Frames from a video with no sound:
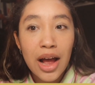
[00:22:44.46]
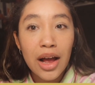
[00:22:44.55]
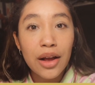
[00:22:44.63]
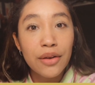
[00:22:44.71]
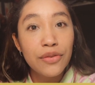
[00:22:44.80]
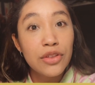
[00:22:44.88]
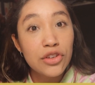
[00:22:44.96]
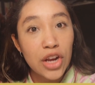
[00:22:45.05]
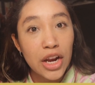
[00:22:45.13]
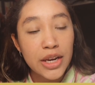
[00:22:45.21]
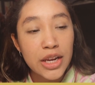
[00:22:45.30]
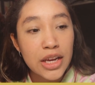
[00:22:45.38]
of The
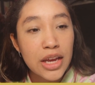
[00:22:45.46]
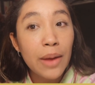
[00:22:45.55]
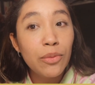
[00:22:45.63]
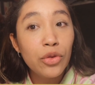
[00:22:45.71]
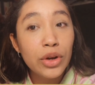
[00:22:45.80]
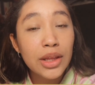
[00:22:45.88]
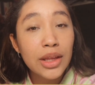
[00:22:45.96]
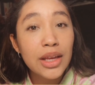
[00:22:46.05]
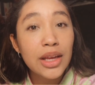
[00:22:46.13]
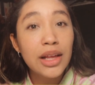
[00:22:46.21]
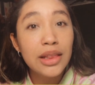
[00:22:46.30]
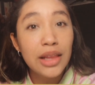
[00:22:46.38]
Shining. I'm
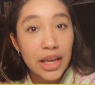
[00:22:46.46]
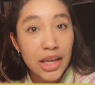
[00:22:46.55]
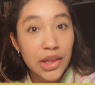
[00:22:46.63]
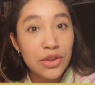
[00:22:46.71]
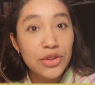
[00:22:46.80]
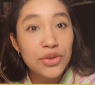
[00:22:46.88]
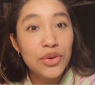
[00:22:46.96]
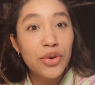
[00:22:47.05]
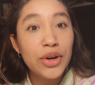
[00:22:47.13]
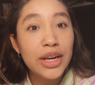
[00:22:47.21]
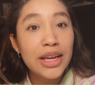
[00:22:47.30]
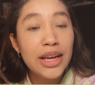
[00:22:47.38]
really liking the
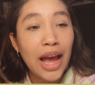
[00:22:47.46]
story.